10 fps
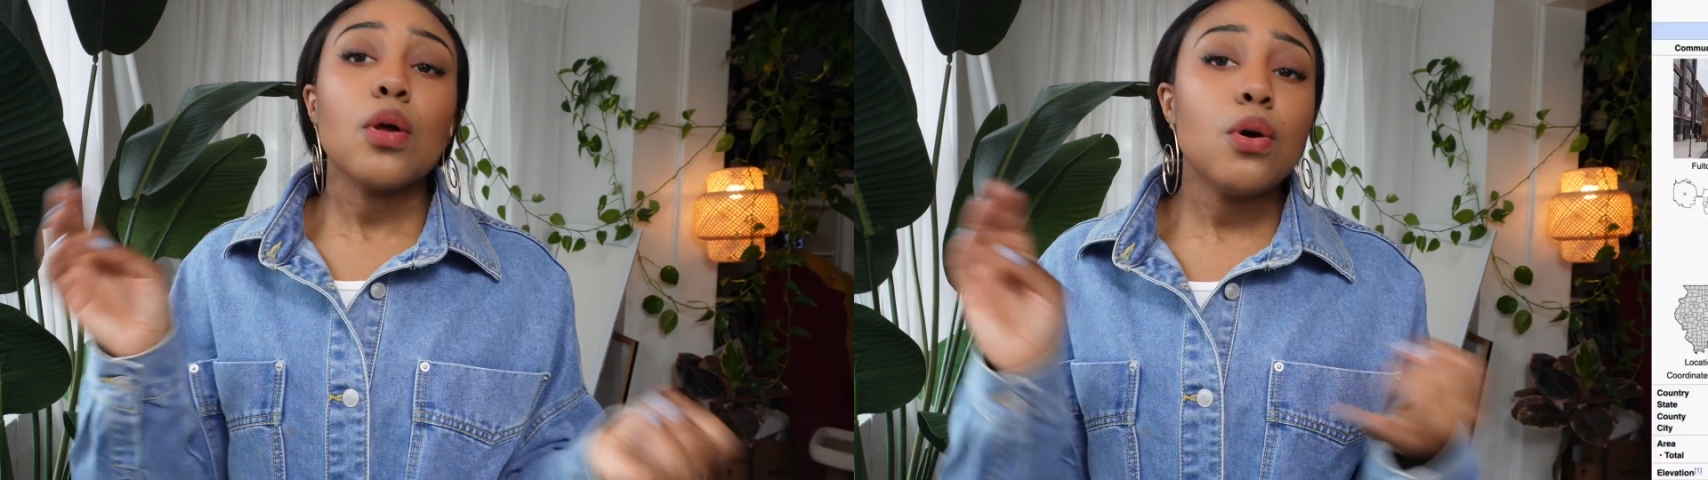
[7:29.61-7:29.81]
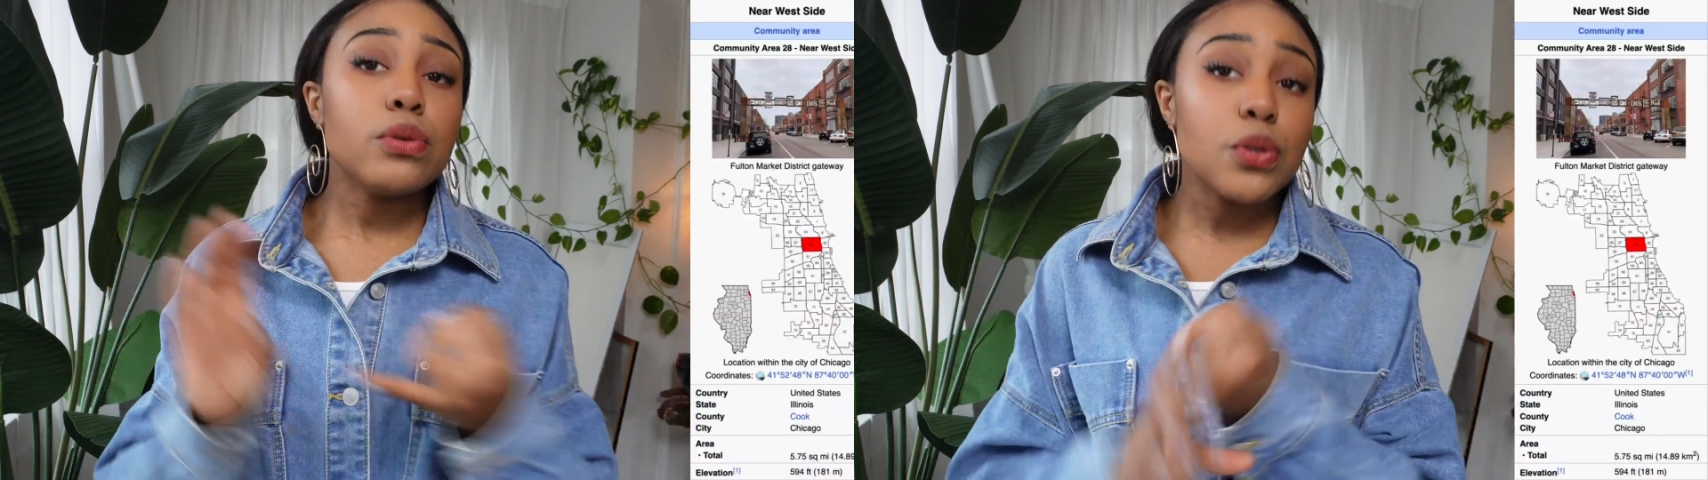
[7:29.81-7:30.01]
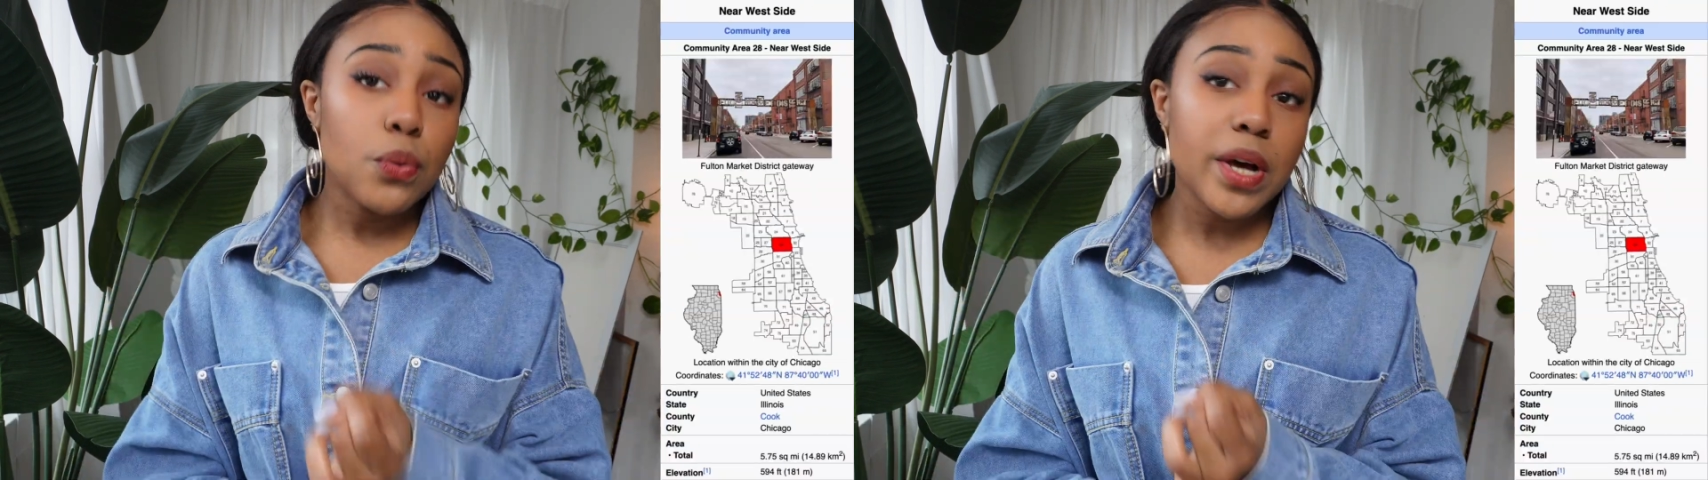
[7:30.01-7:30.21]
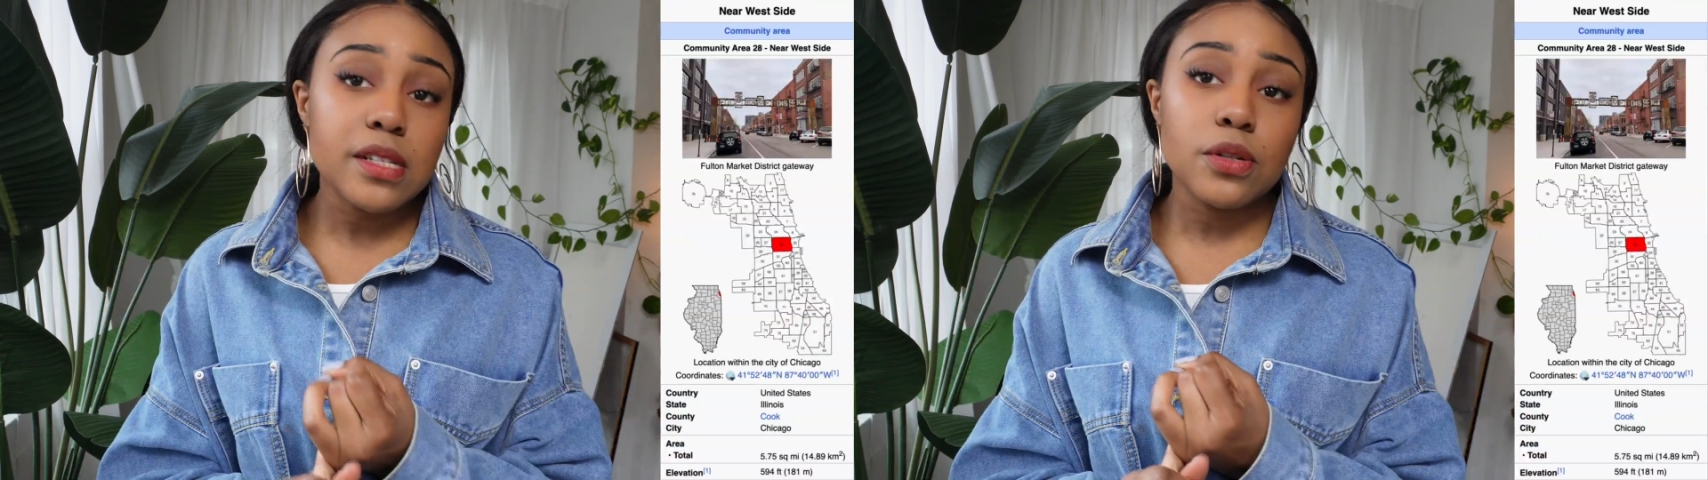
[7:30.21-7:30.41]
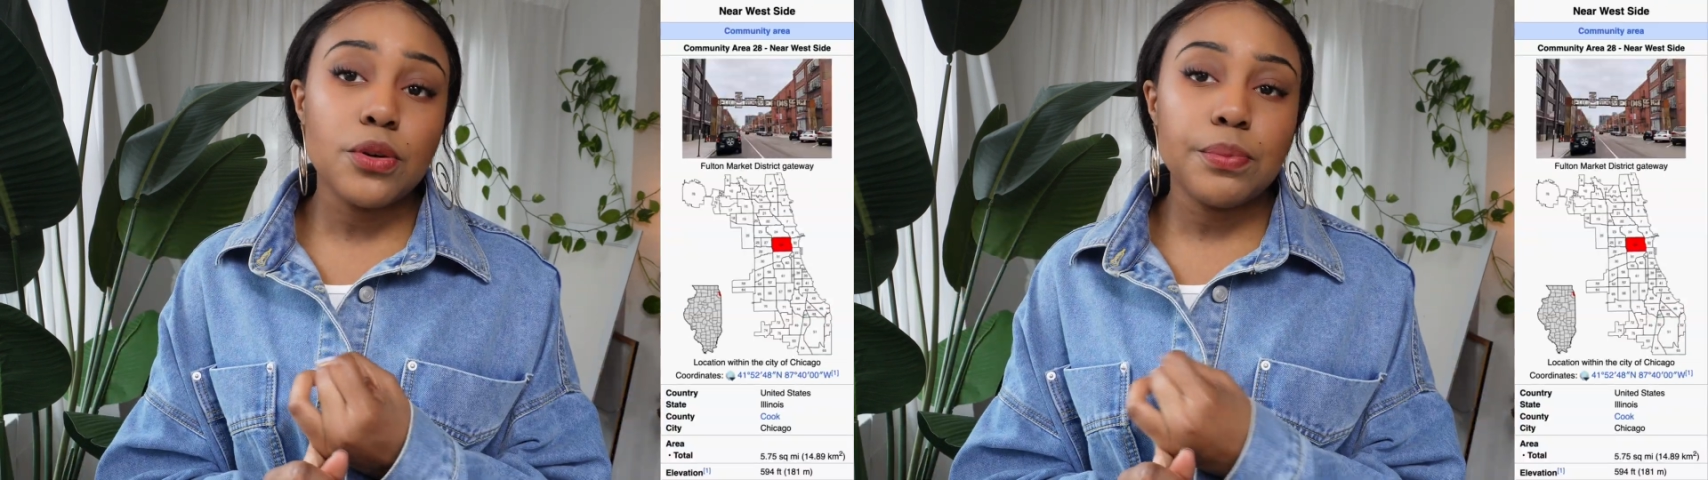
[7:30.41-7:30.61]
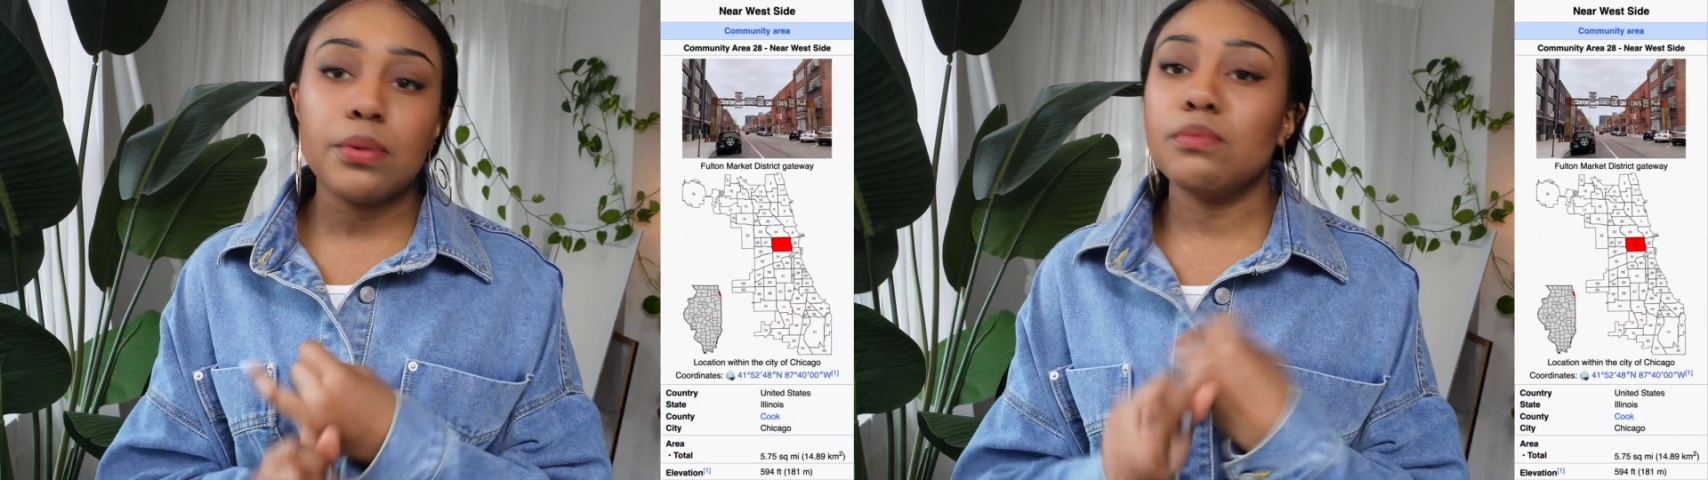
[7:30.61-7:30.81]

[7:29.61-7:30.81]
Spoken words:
Also West Loop,